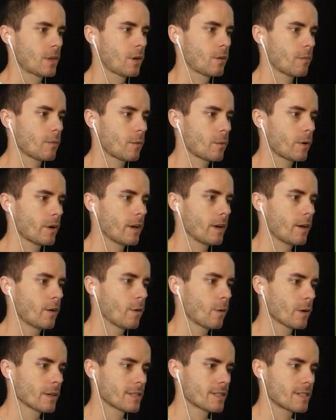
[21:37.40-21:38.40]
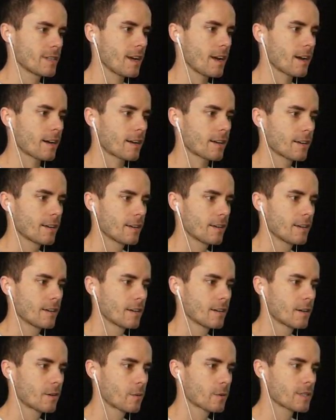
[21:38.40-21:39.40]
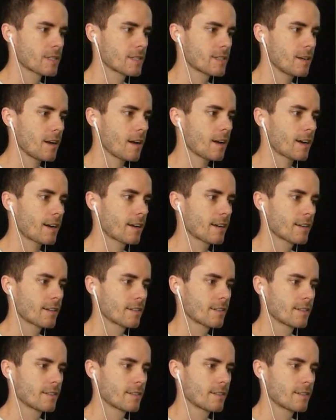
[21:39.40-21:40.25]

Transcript: Oh, we're stuck. We're stuck.